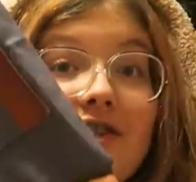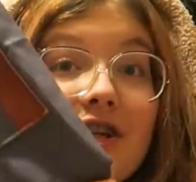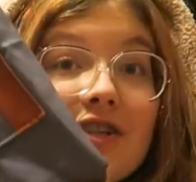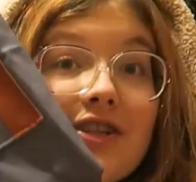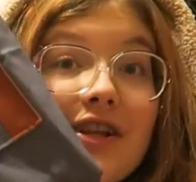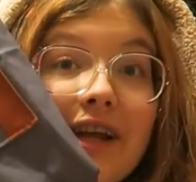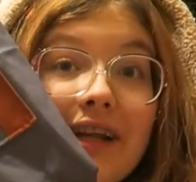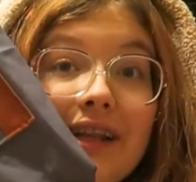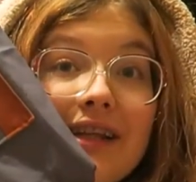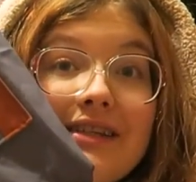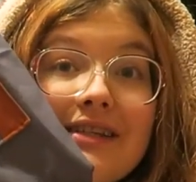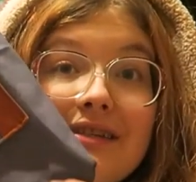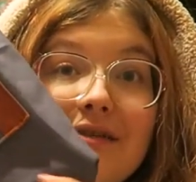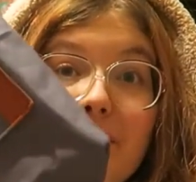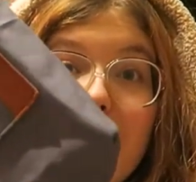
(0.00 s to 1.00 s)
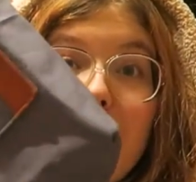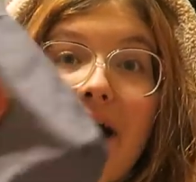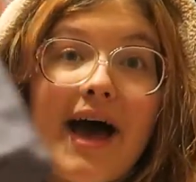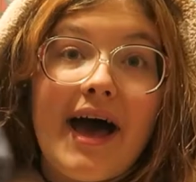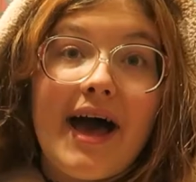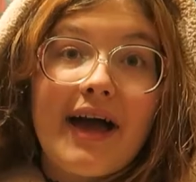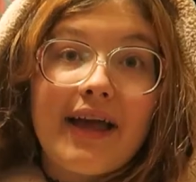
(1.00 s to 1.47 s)
just look this is the
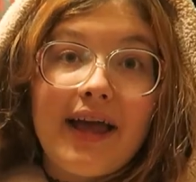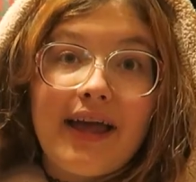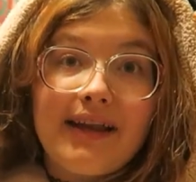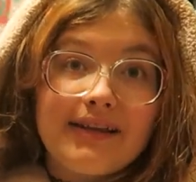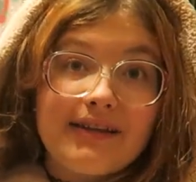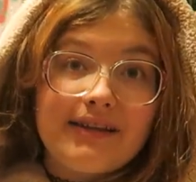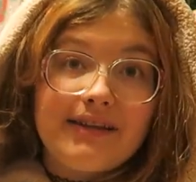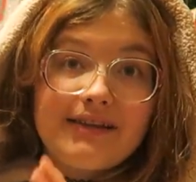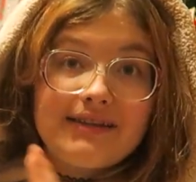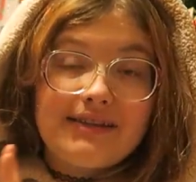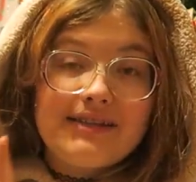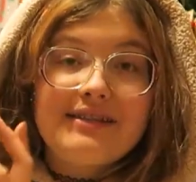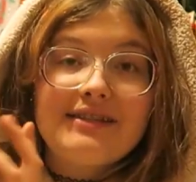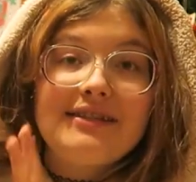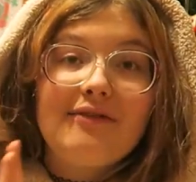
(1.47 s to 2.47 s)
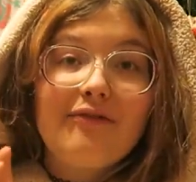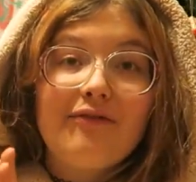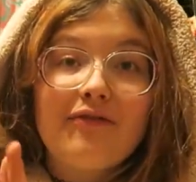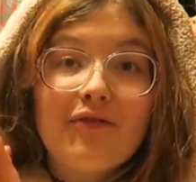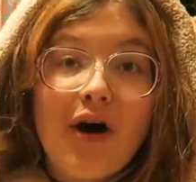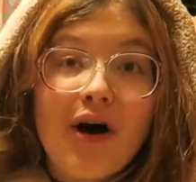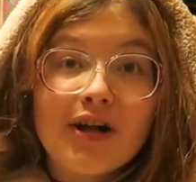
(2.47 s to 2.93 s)
back and this is the
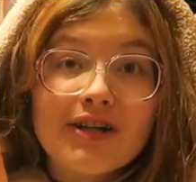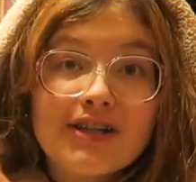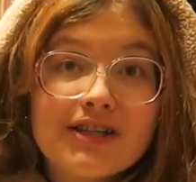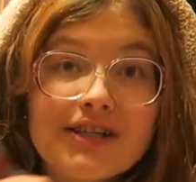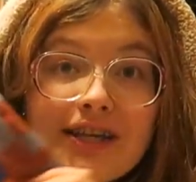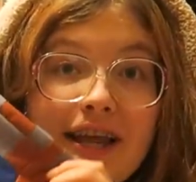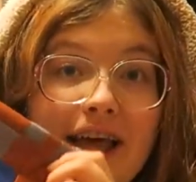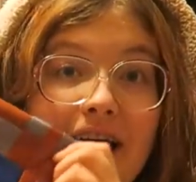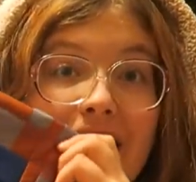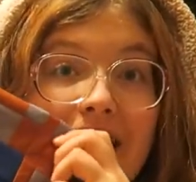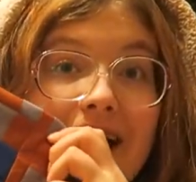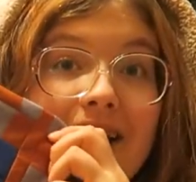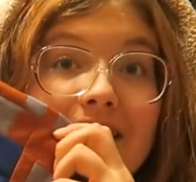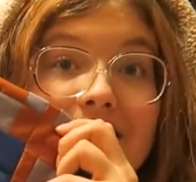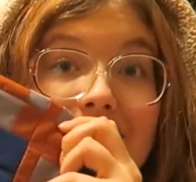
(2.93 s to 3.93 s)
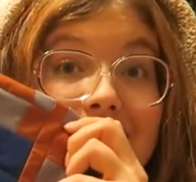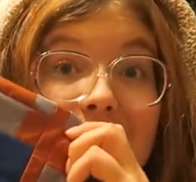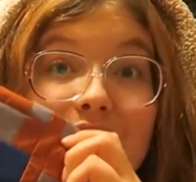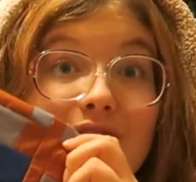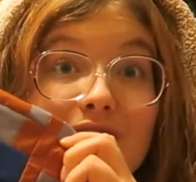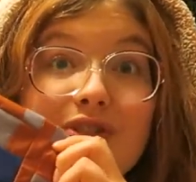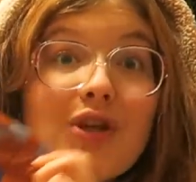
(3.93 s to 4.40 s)
front and
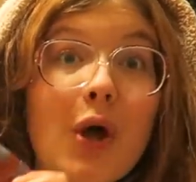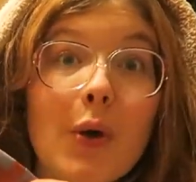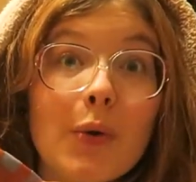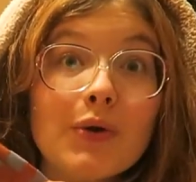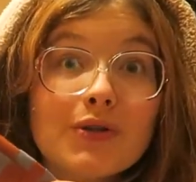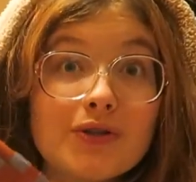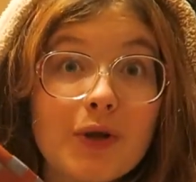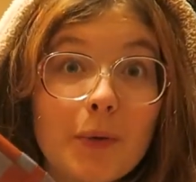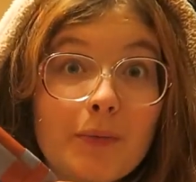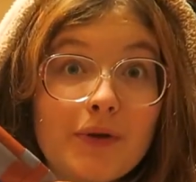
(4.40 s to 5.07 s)
it's so so